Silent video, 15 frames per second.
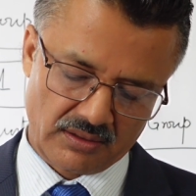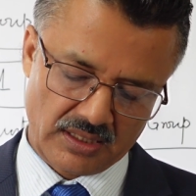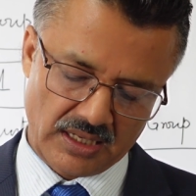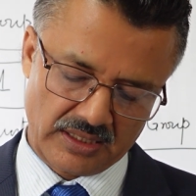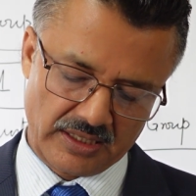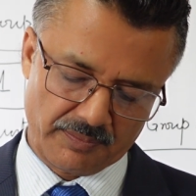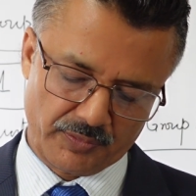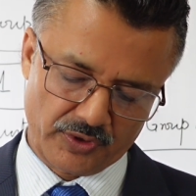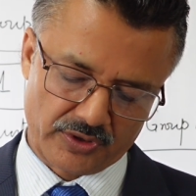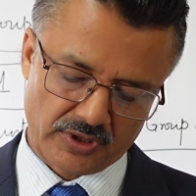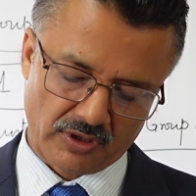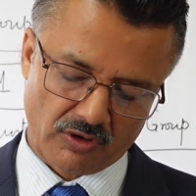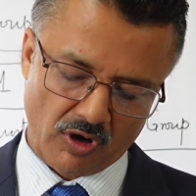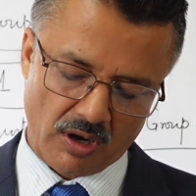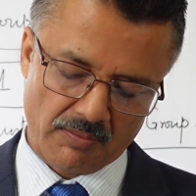then he puts
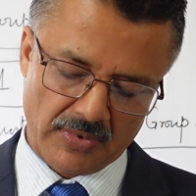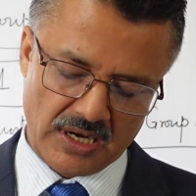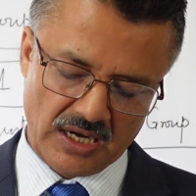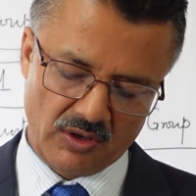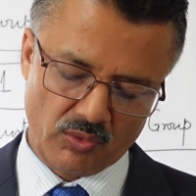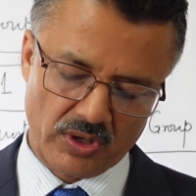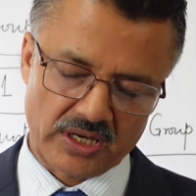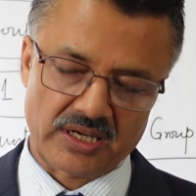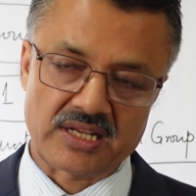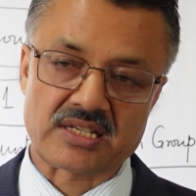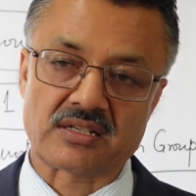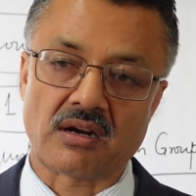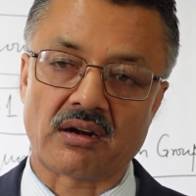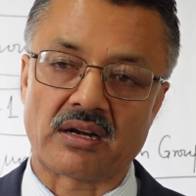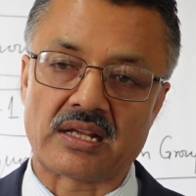a comma where it
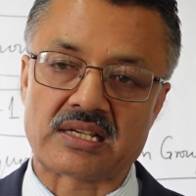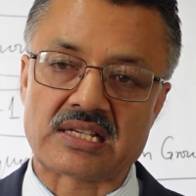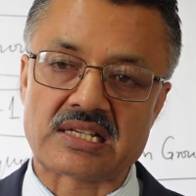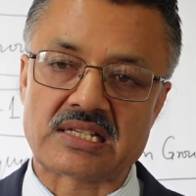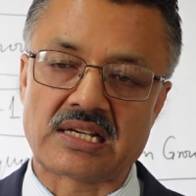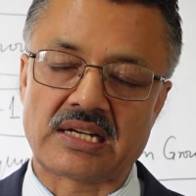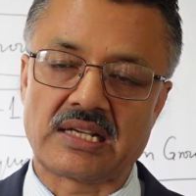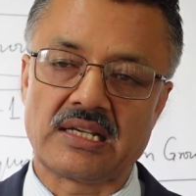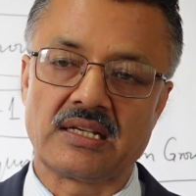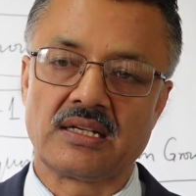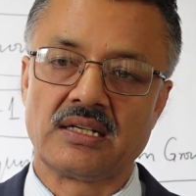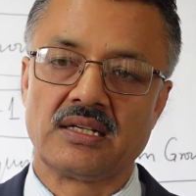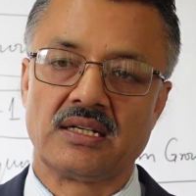is not necessary.